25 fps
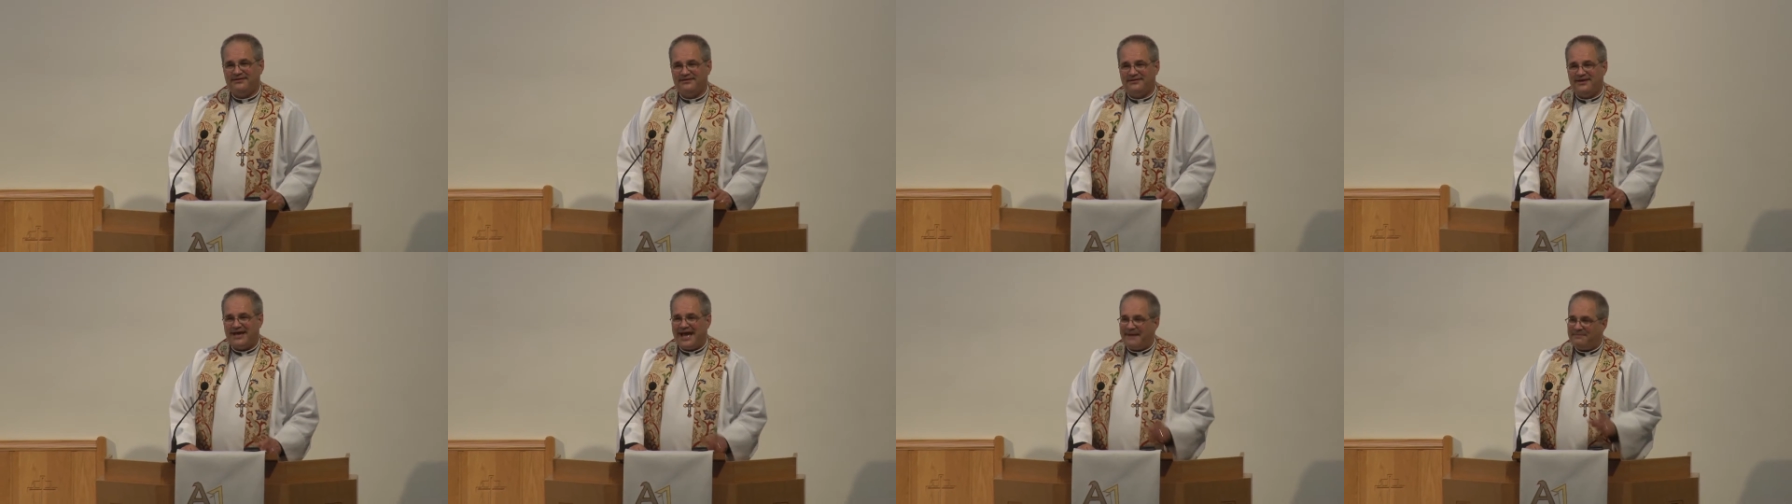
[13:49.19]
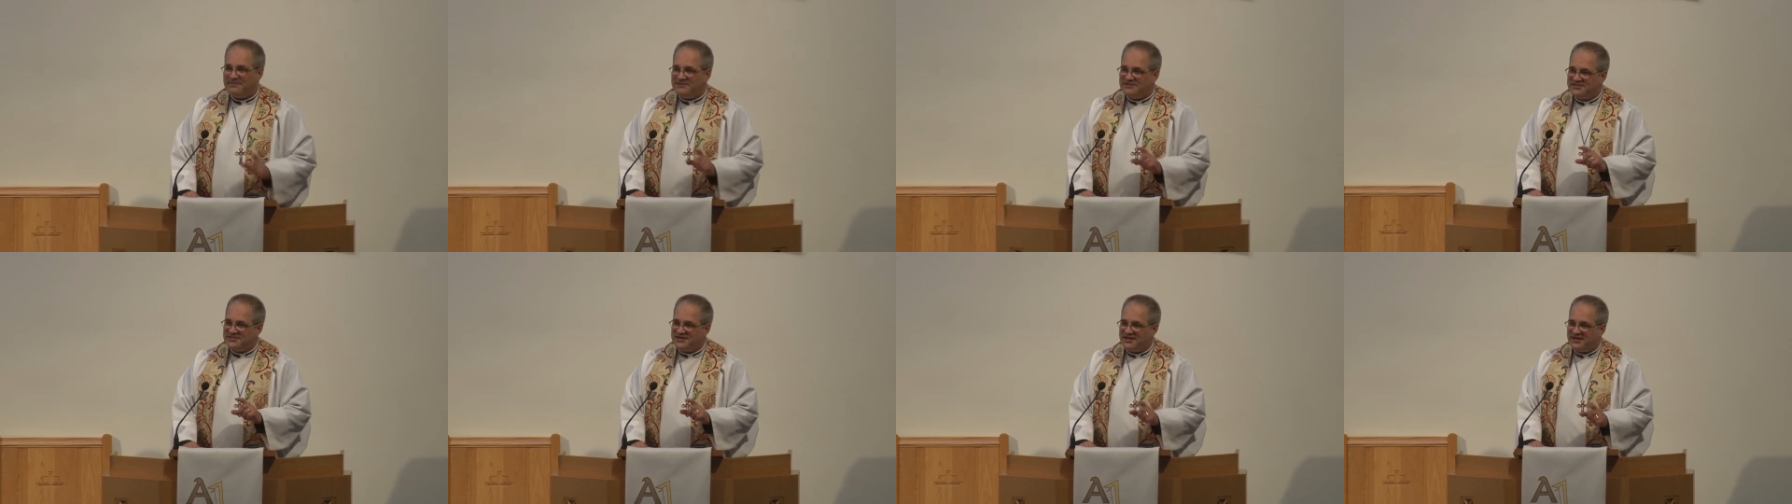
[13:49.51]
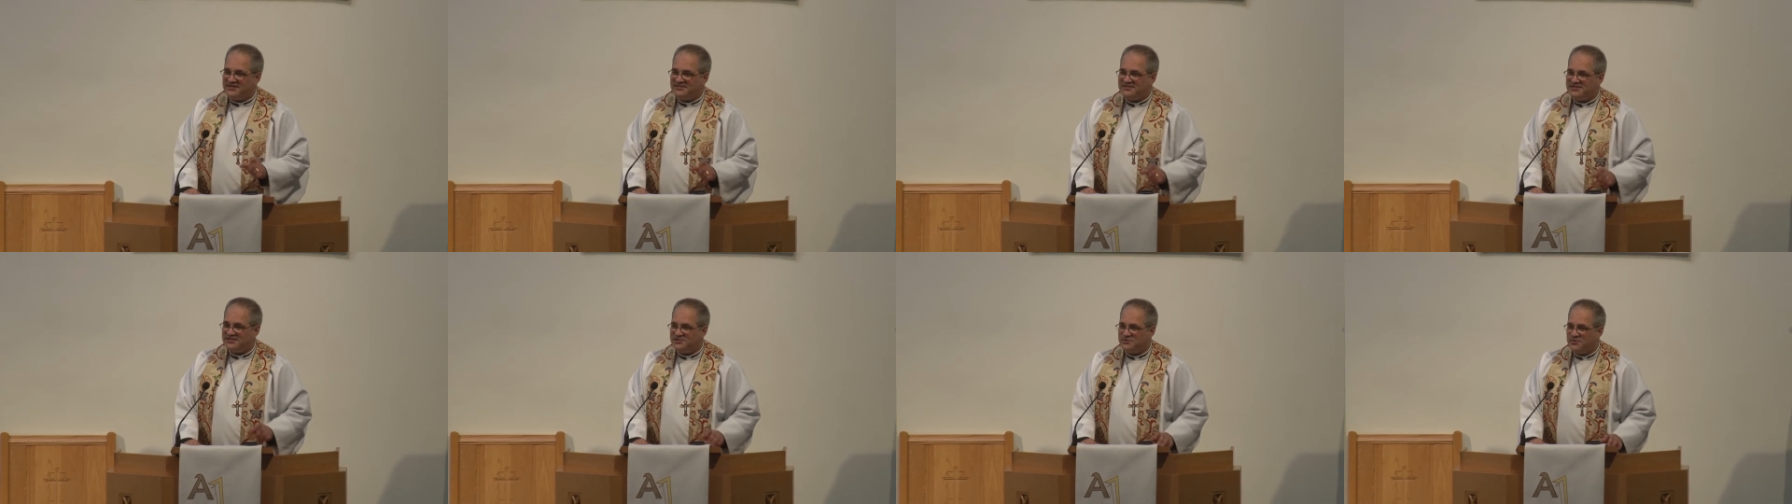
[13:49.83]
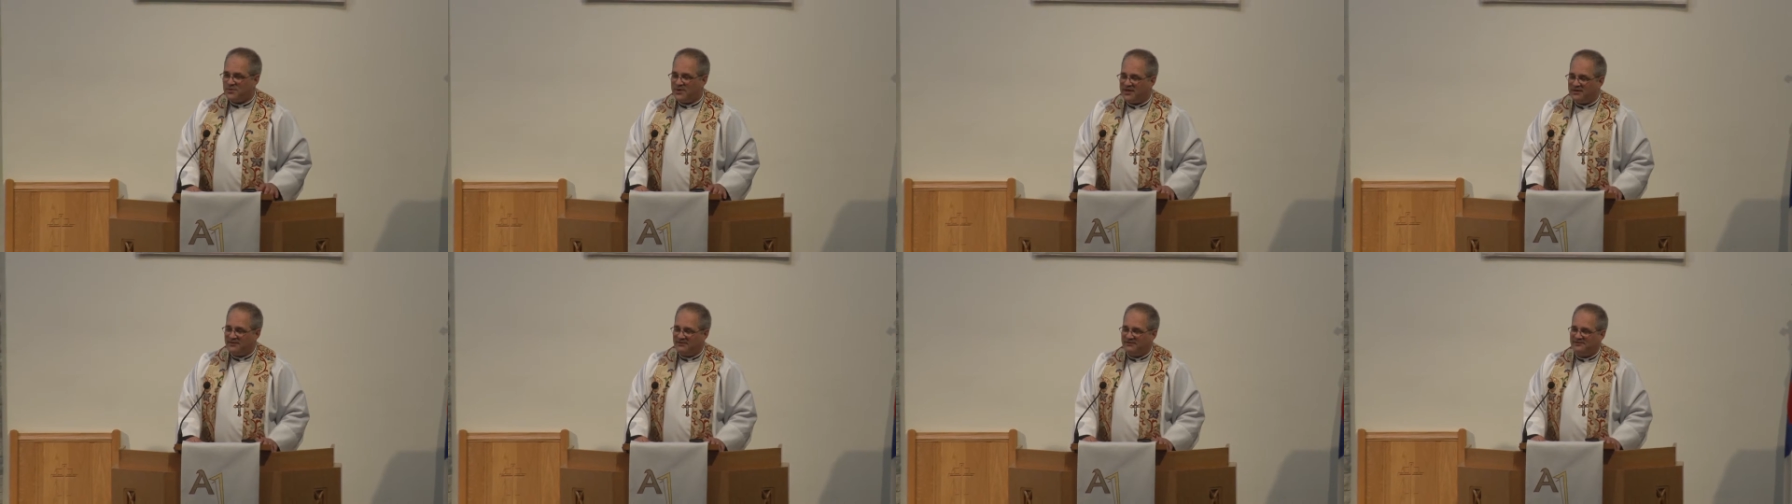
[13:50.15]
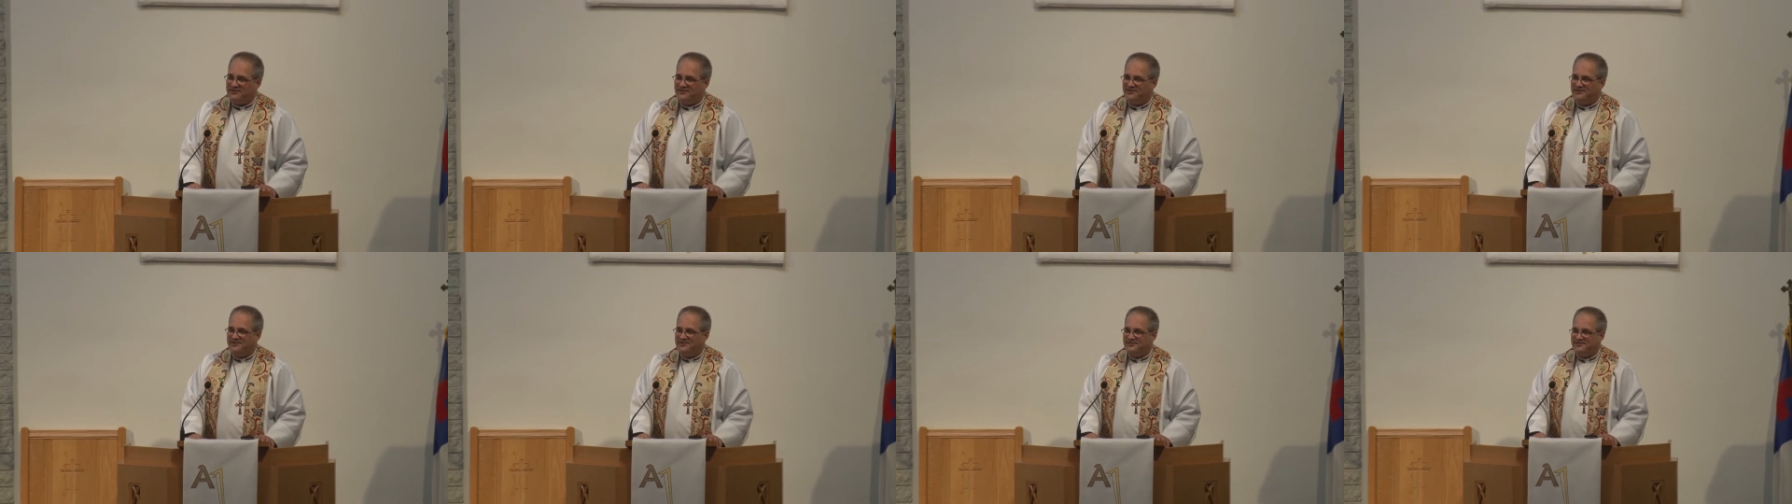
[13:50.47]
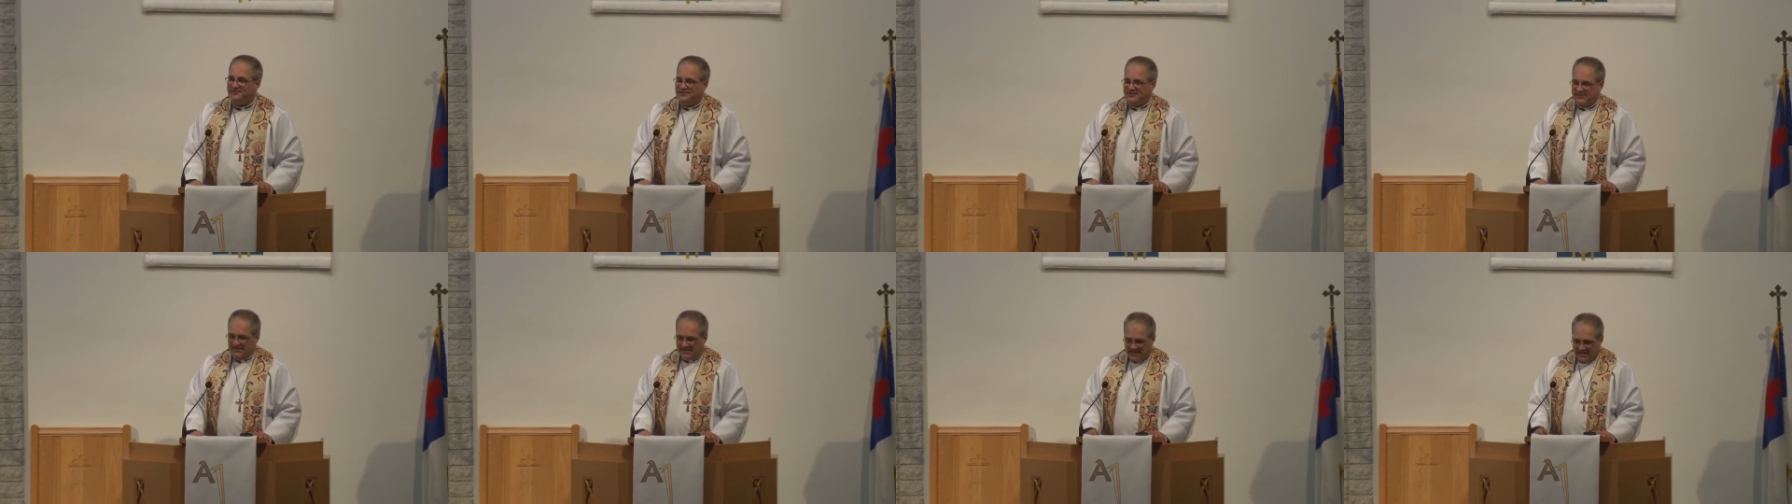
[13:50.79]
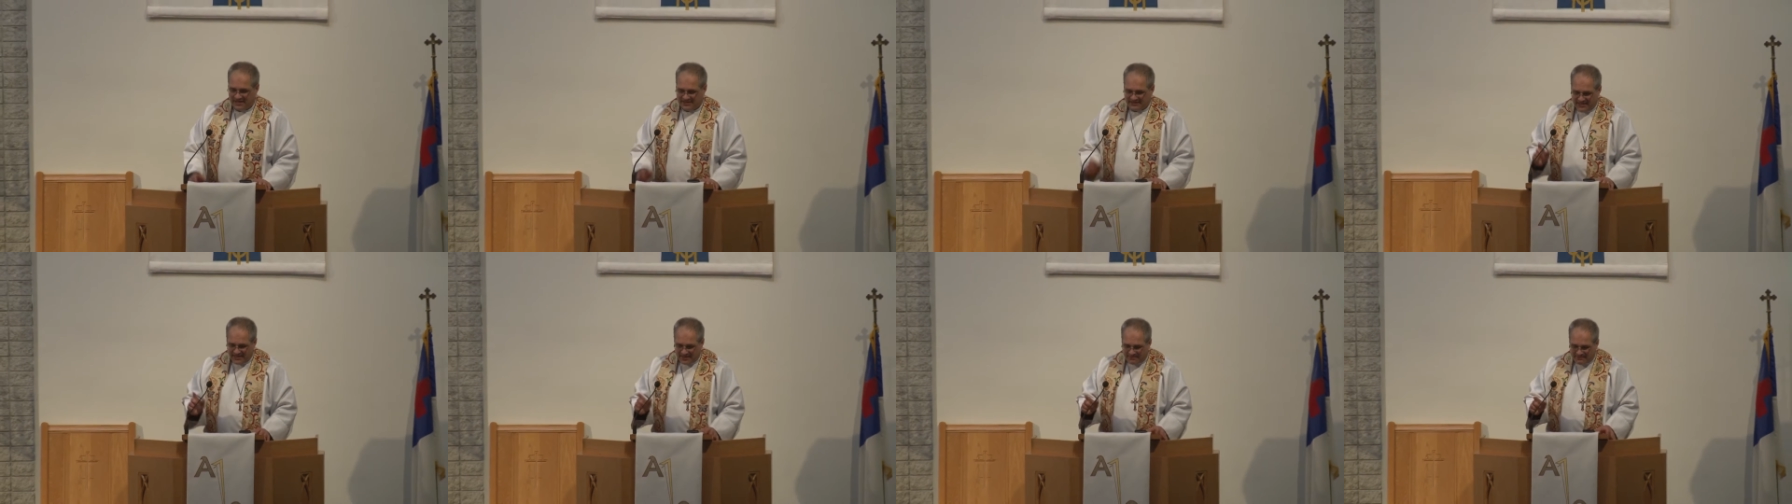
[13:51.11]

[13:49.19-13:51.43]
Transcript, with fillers: happens to us as well. Think